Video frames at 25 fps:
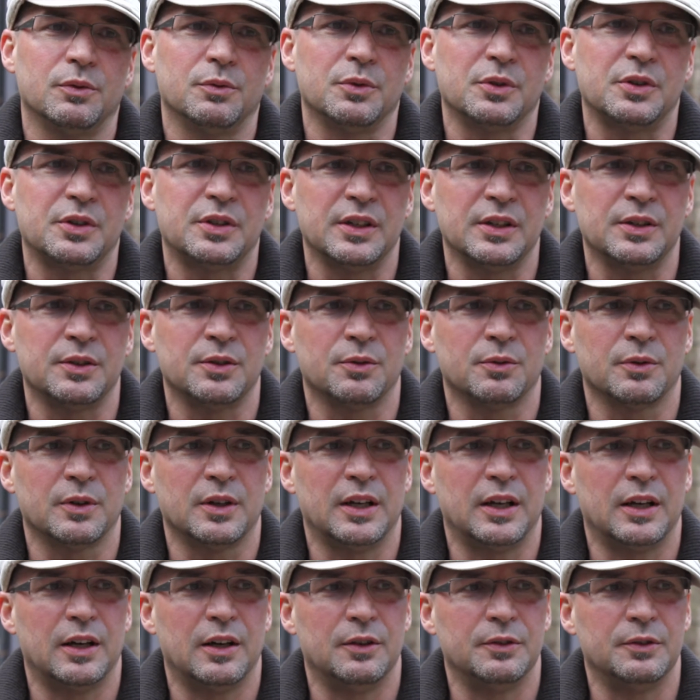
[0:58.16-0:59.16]
were sitting
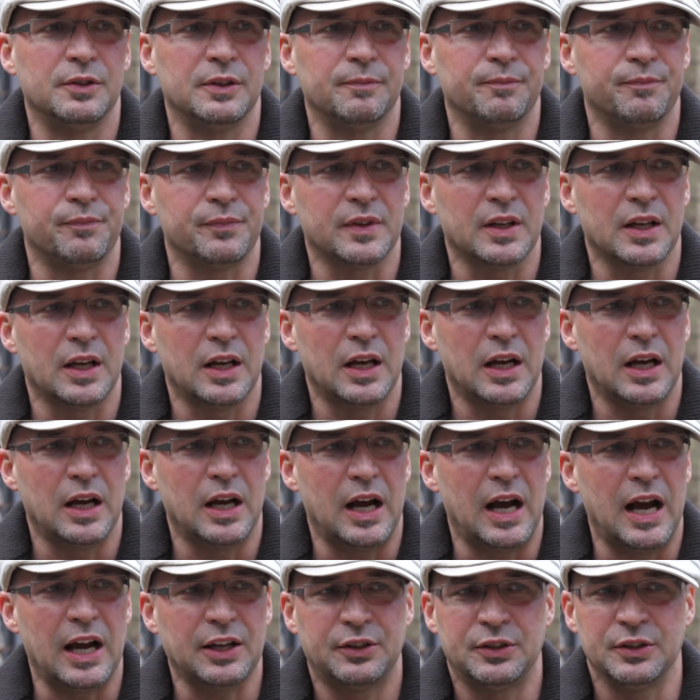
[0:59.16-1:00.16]
around, and
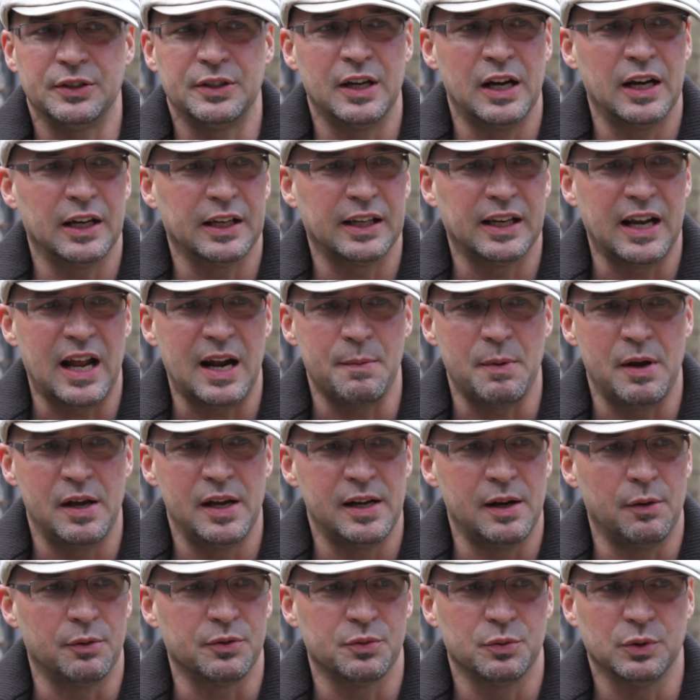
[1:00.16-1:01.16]
I could not get out of my head.
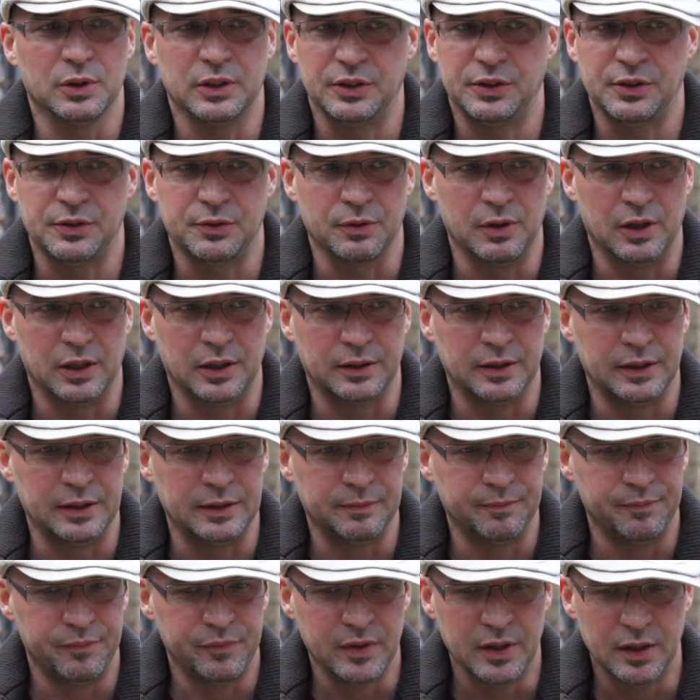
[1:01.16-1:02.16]
I was really struggling,
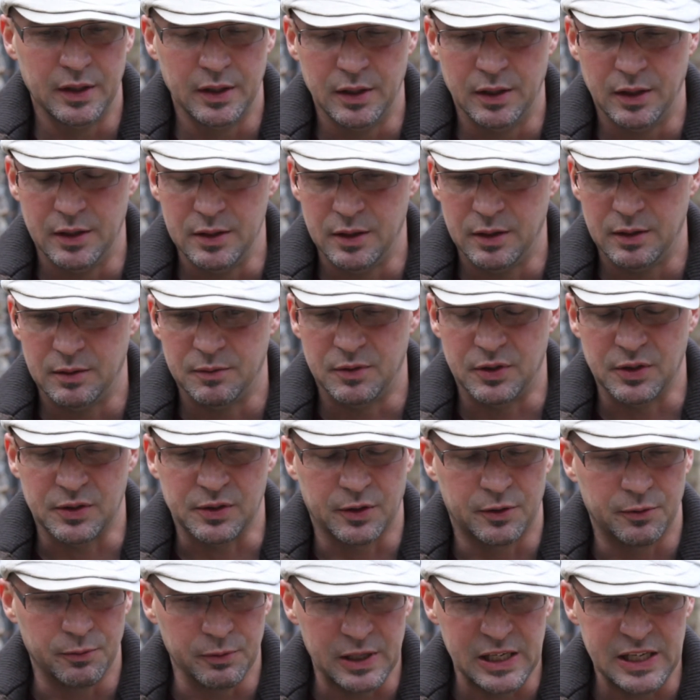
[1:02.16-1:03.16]
just
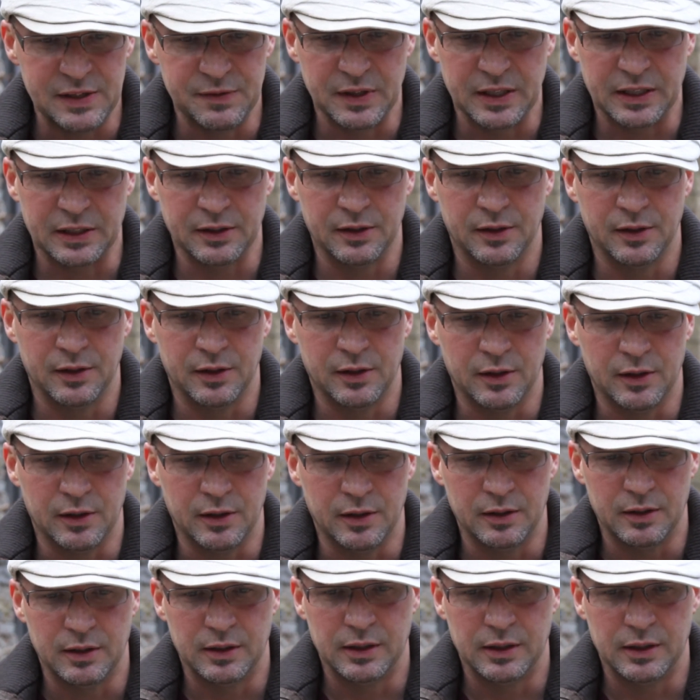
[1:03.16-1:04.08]
grieving her,